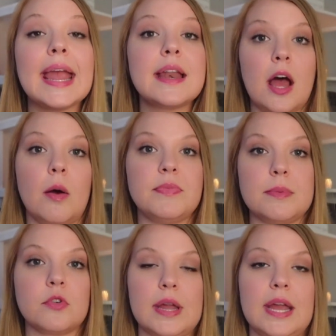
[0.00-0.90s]
help them
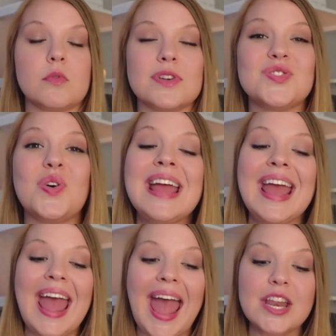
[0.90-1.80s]
create a result.
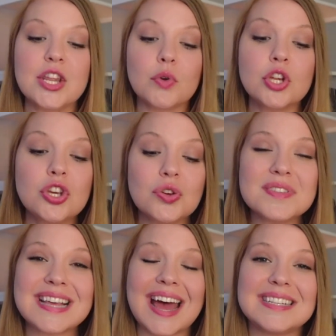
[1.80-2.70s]
And you can use
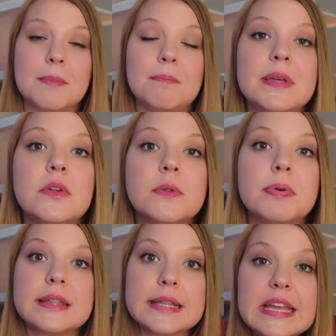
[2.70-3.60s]
that to build
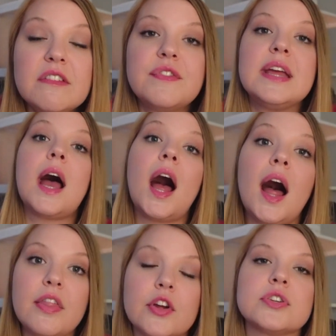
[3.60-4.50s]
belief in
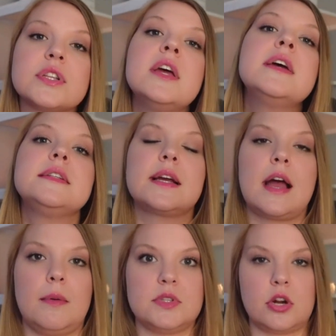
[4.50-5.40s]
others to
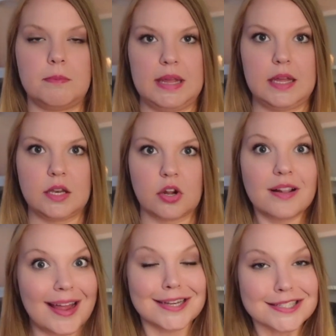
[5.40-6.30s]
come start being your
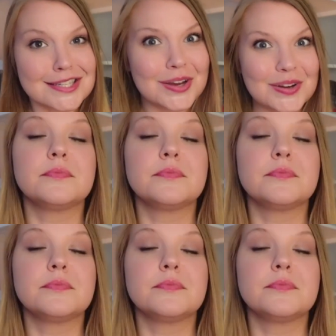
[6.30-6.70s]
client too.